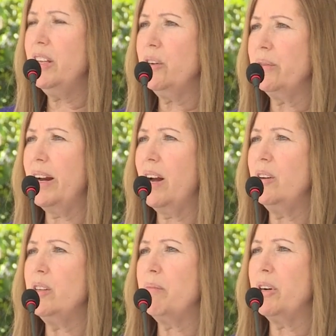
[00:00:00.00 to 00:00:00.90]

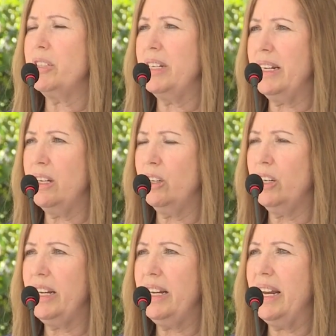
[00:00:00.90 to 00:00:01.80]
ground,
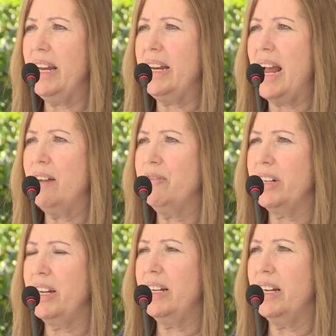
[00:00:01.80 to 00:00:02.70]
particularly in
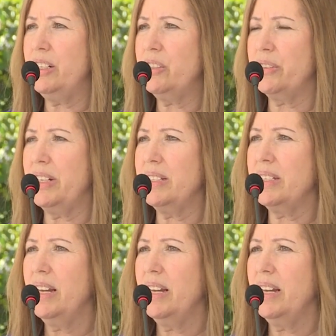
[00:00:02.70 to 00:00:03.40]
African countries.